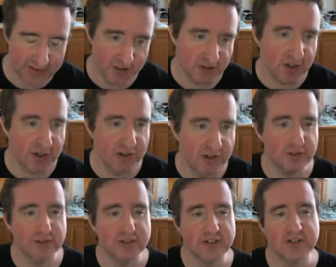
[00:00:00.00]

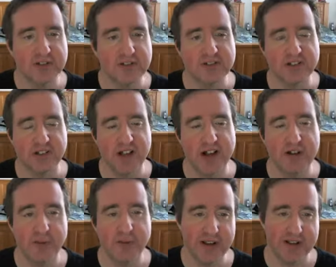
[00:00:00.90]
Struggle in a lot
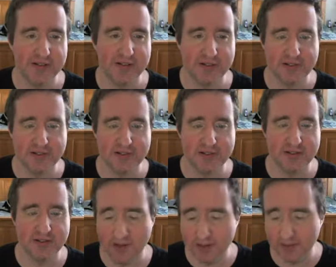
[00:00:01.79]
of ways.
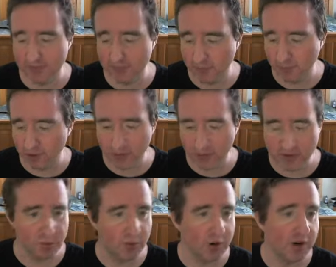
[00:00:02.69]
Um, when I worked
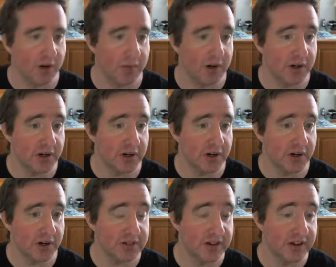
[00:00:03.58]
at Walmart
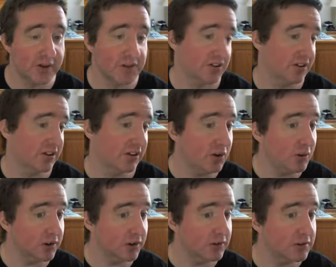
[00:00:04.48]
and I was an
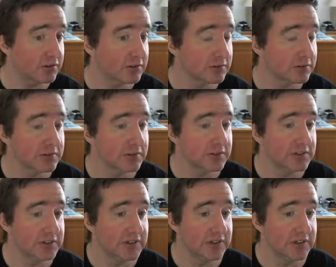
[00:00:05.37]
unloader,
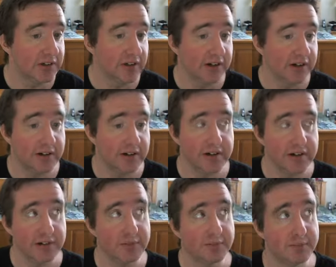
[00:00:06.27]

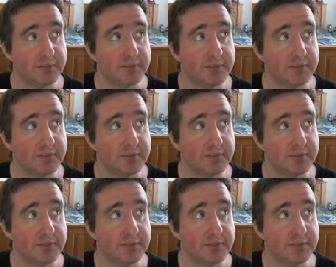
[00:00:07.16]
um,